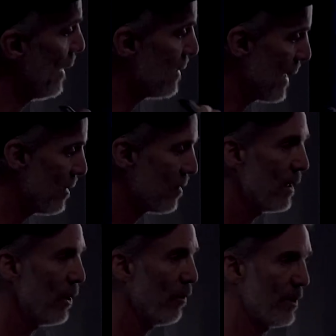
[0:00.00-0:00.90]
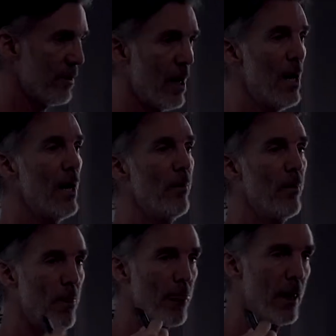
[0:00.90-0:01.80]
The density over time
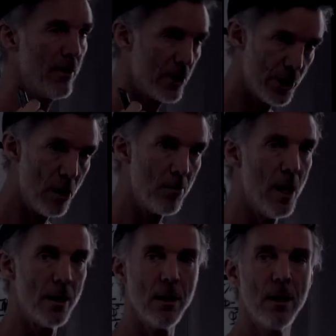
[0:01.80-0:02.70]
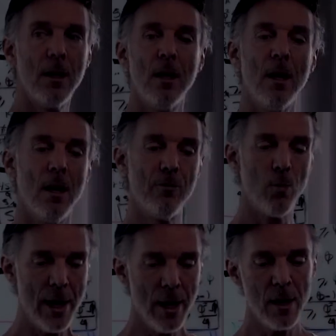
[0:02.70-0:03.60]
in the shell model of
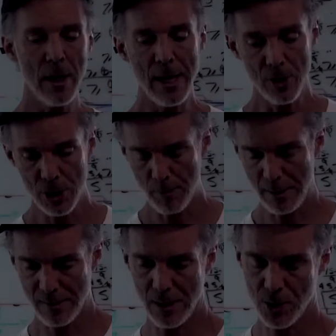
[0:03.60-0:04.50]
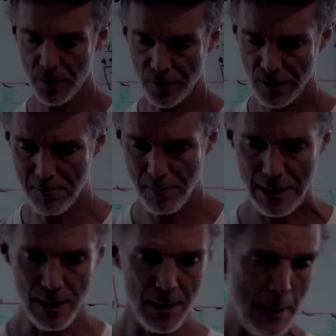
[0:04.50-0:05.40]
where energy potentials can
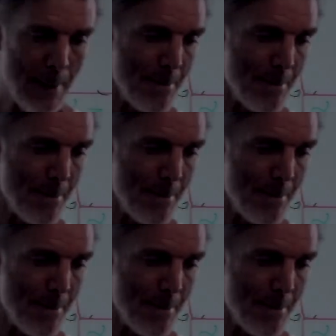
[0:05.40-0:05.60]
be